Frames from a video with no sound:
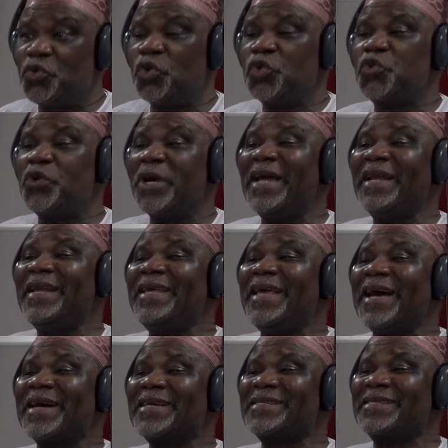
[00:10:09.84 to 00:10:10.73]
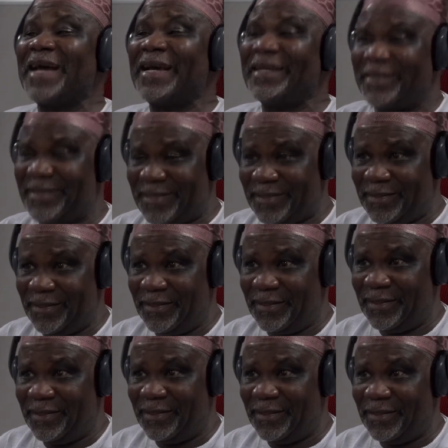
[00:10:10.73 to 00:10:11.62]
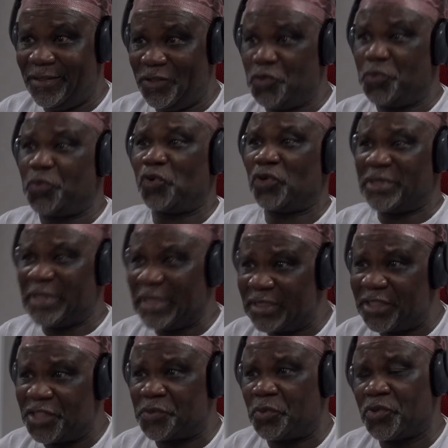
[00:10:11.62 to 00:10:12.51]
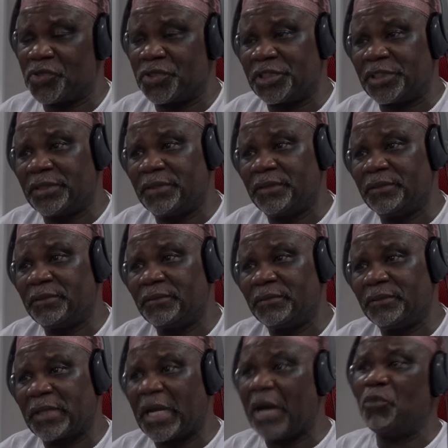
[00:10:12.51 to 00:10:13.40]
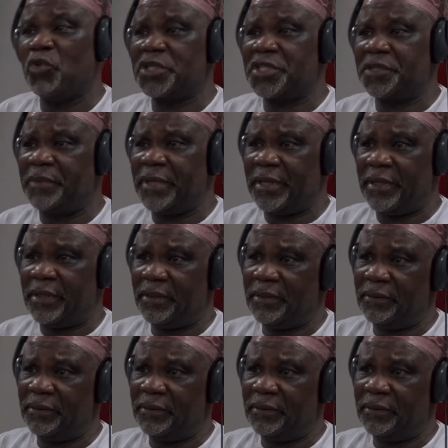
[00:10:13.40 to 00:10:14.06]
go to any extent to protect his position, come what may.